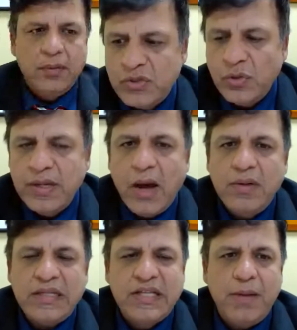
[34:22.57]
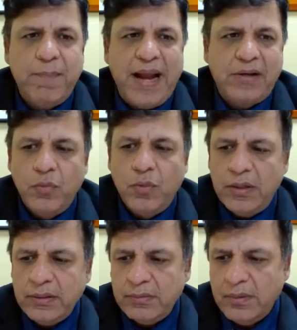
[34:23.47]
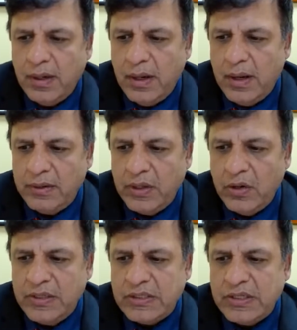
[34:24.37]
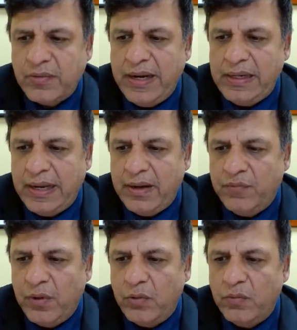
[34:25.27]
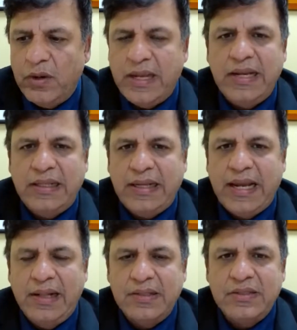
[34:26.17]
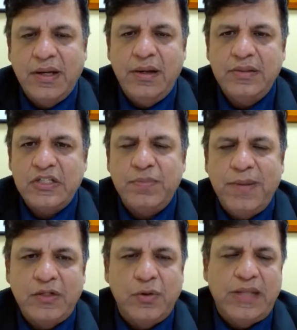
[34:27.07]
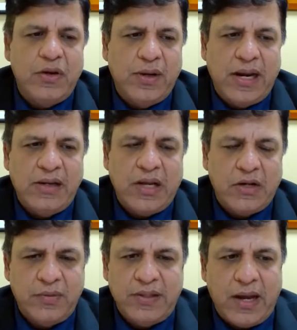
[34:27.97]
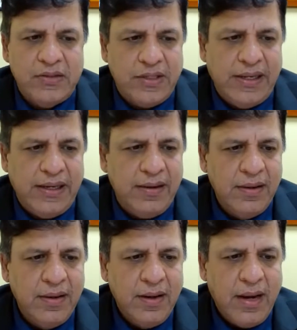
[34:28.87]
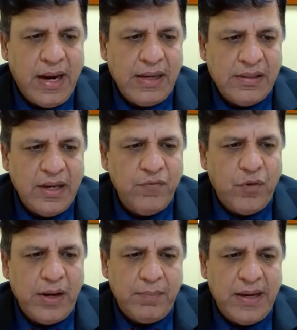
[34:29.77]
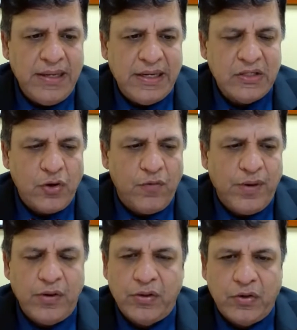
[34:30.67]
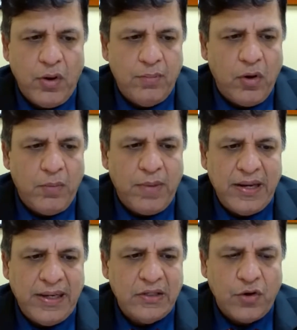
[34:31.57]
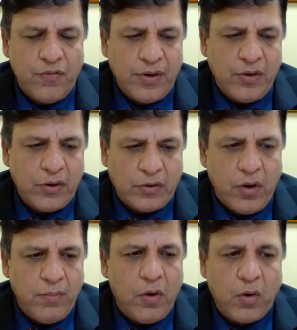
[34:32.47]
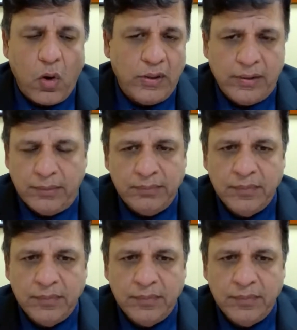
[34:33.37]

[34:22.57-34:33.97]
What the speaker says: so now let's get back to work. This is great. And if you all want anything else, just make sure that you get in touch with Anjali at info@mylegalsoftware.com or mylegalsoftware.com, or call her